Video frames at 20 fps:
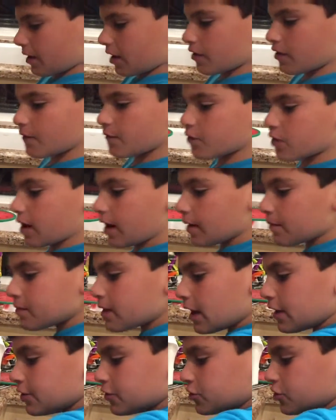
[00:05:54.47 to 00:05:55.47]
amount of time
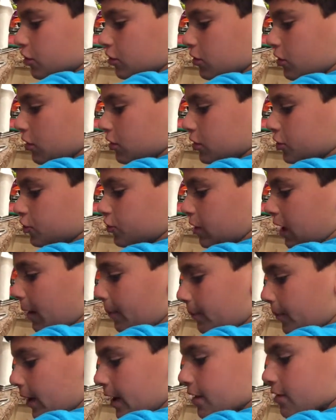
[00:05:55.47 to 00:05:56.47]
that you should cook shrimp
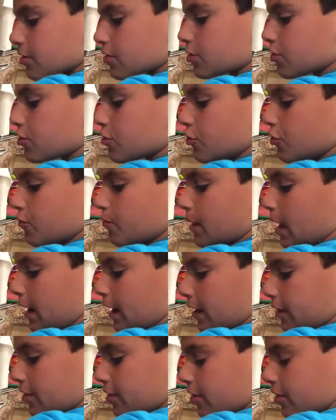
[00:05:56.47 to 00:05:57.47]
is 2
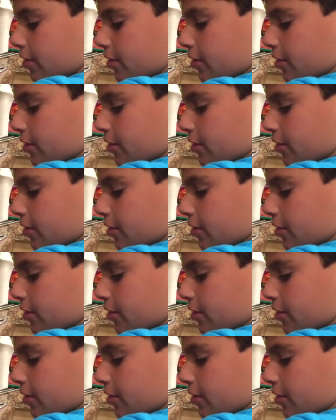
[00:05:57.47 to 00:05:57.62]
minutes.